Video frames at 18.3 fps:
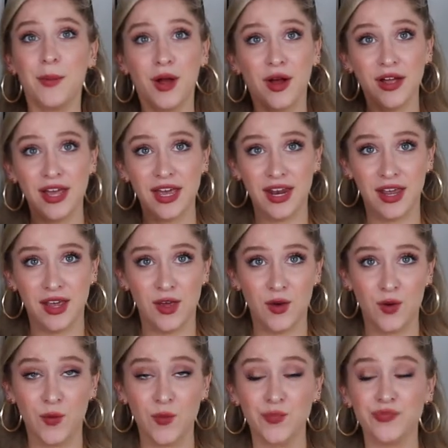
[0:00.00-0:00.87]
not kidding
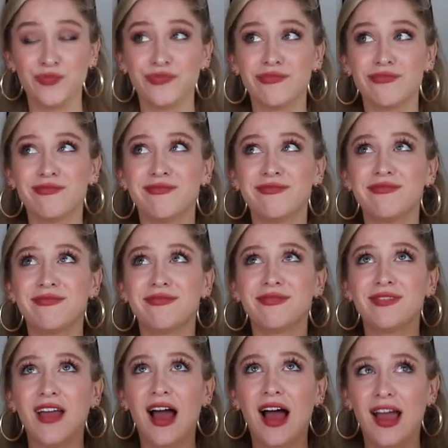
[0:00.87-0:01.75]
you.
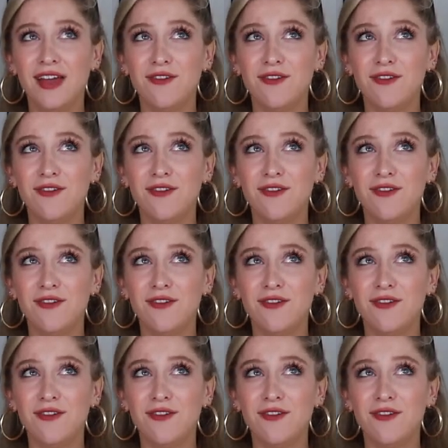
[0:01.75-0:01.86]
I